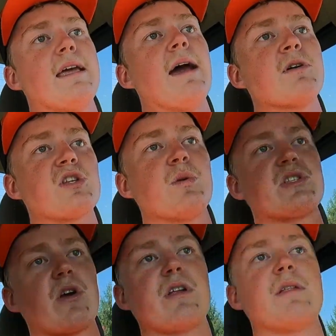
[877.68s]
yeah, so
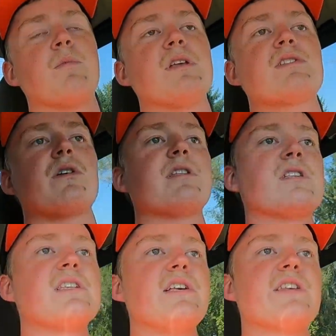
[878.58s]
we started
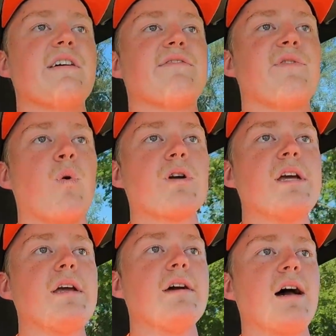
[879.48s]
the season at
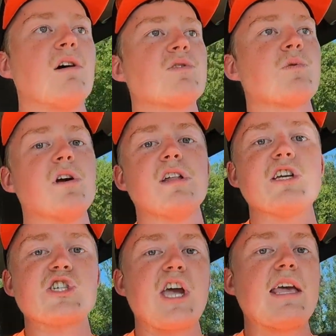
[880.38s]
40. I was
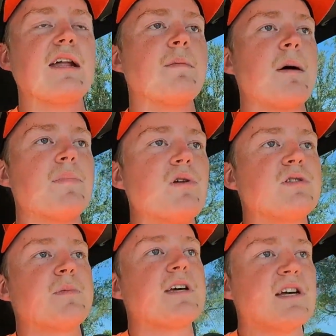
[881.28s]
really shaking in my
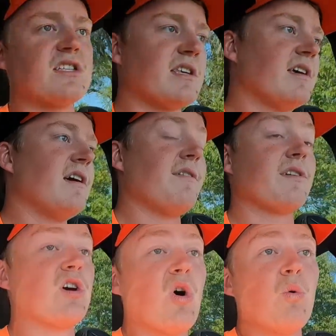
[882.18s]
boots because
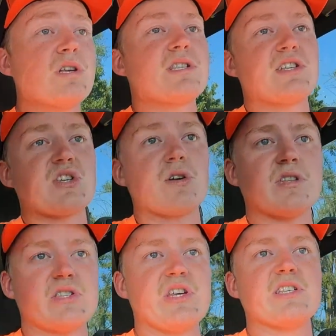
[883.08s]
the goal was to
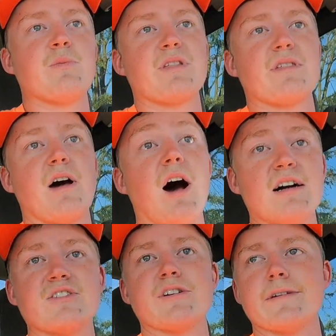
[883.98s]
start the season with
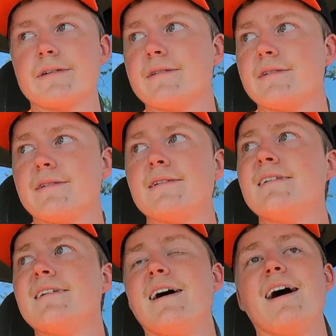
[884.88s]
100,
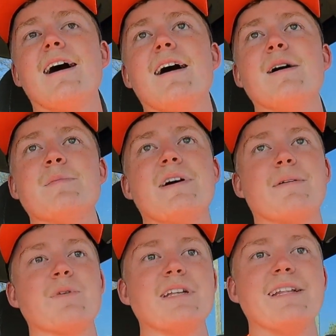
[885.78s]

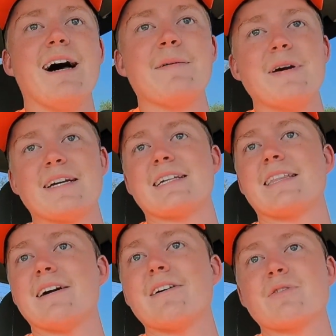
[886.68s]
and we did not make
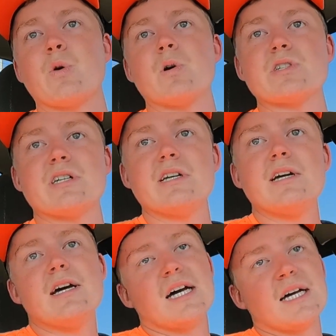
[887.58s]
it there, of course.
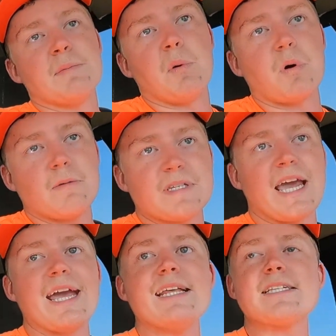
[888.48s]
But we're up
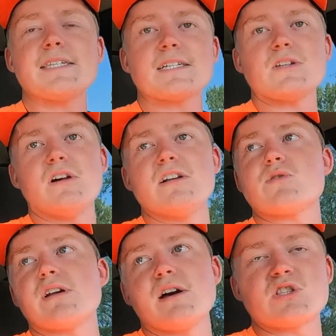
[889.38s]
to 86
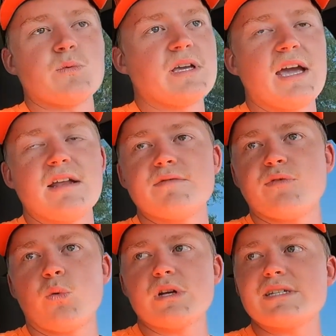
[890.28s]
lawns right now, so we gained
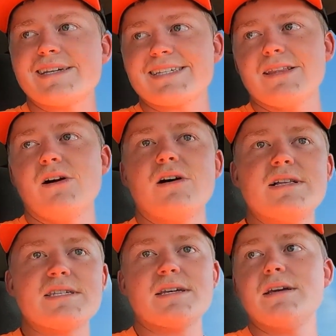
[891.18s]
46
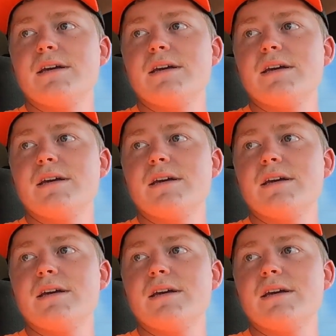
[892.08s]
lawns